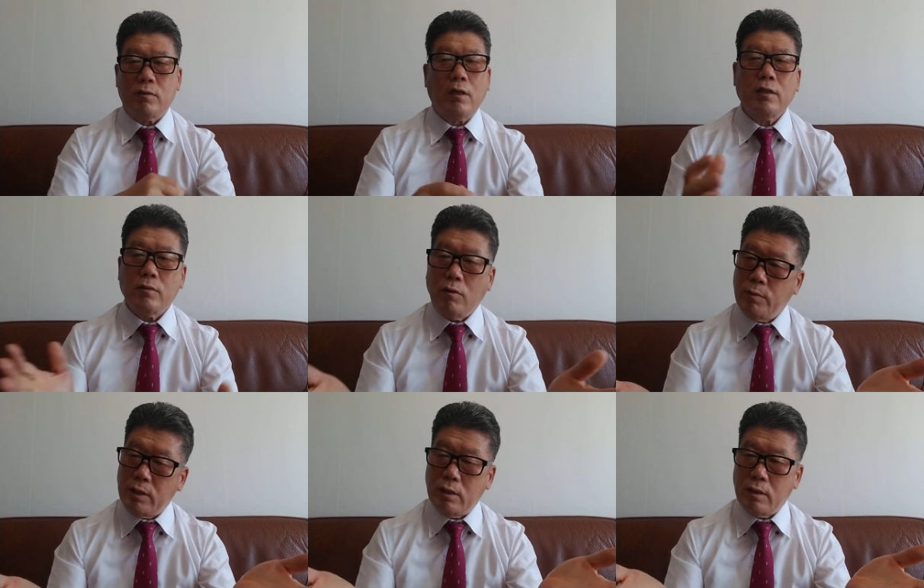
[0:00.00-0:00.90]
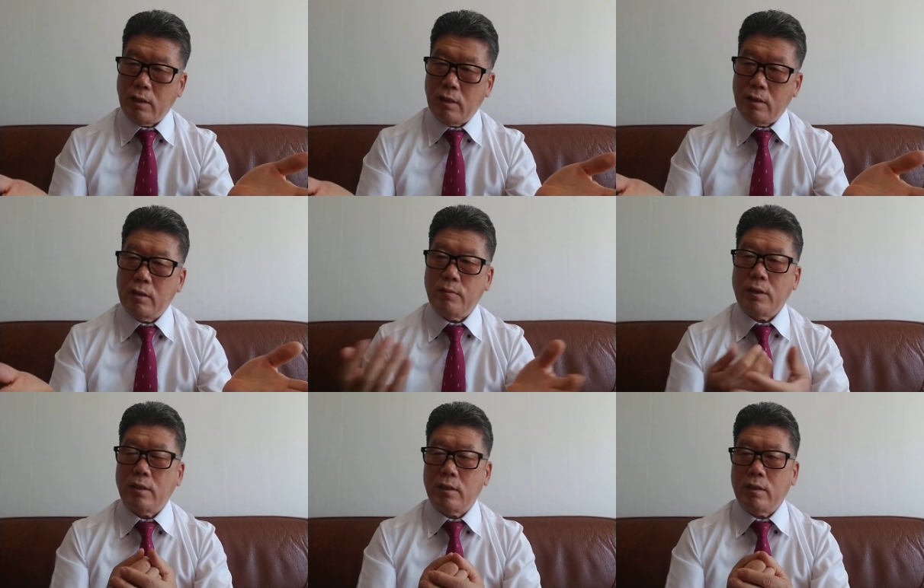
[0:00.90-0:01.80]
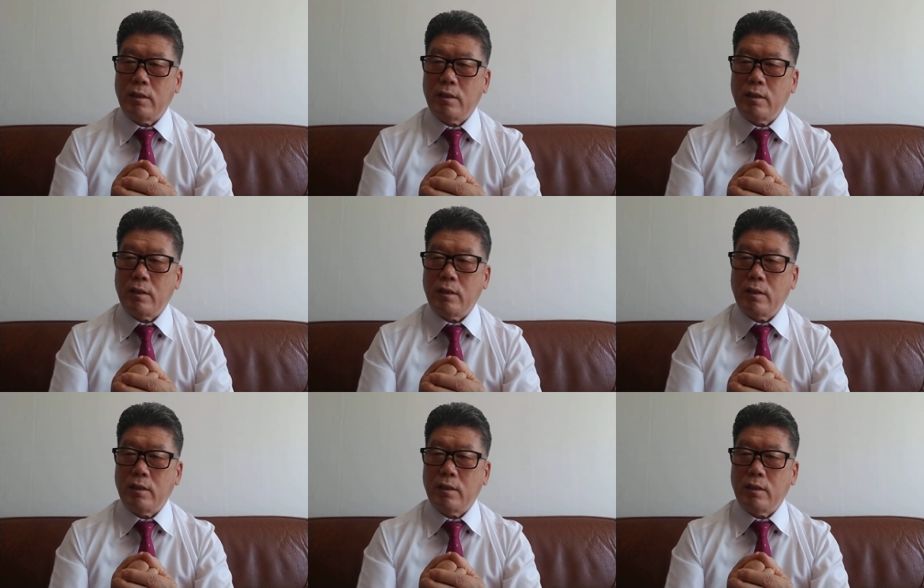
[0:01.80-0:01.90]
There is no maturity. In the middle,